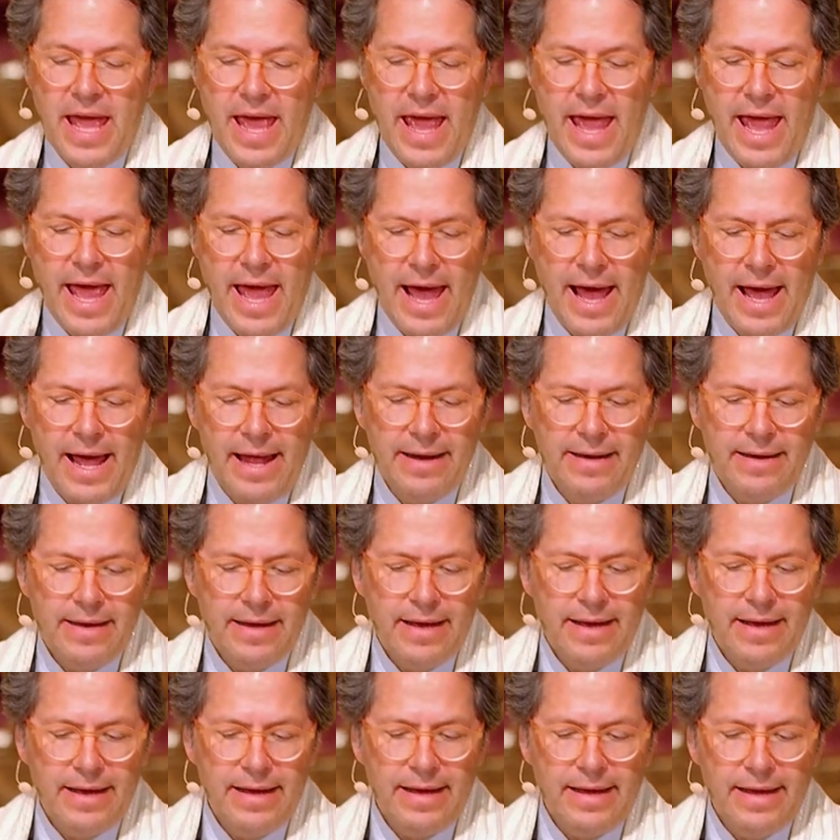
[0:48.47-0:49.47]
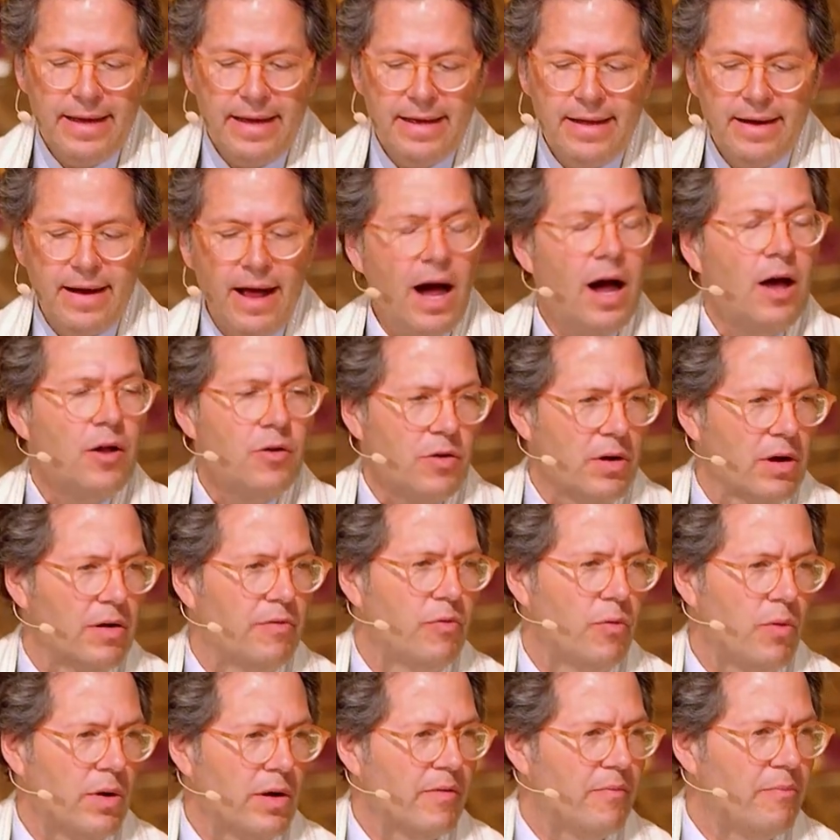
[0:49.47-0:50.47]
And in honor of
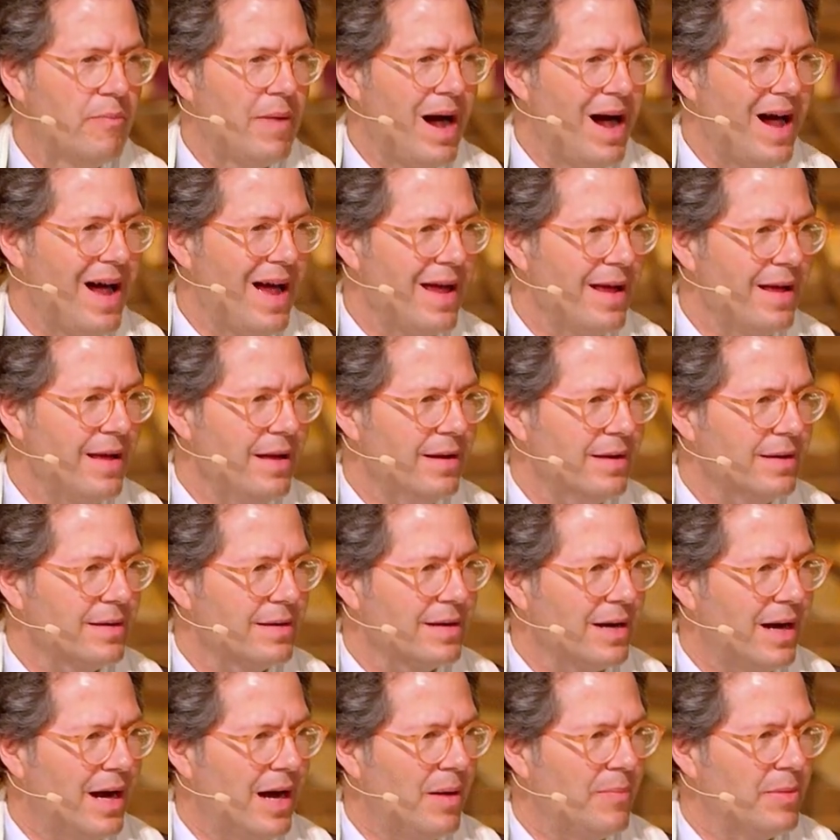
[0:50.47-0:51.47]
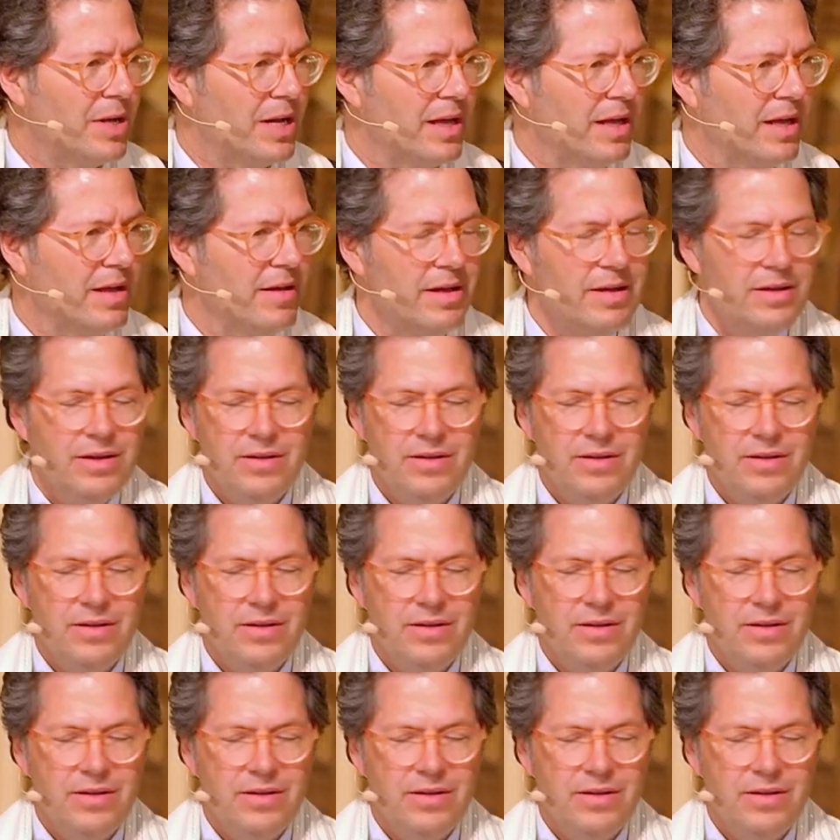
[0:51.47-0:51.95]
one of my comedy